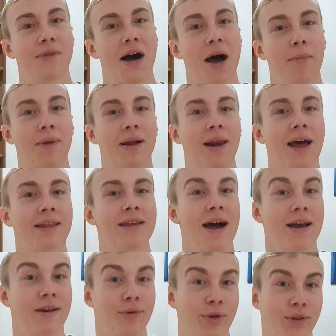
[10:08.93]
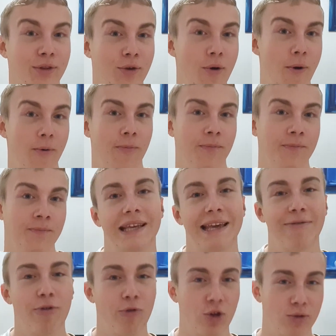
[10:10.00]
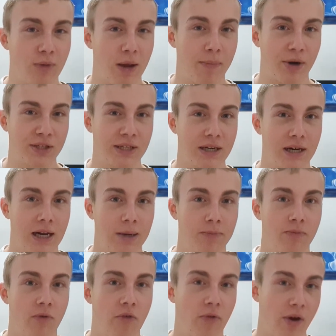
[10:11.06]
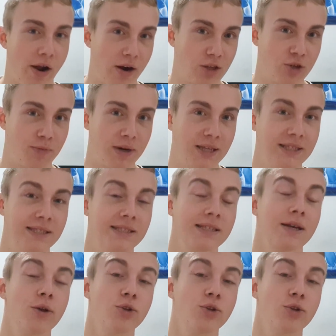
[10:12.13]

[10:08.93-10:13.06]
I'm glad I didn't go. If you want my personal help with learning Japanese,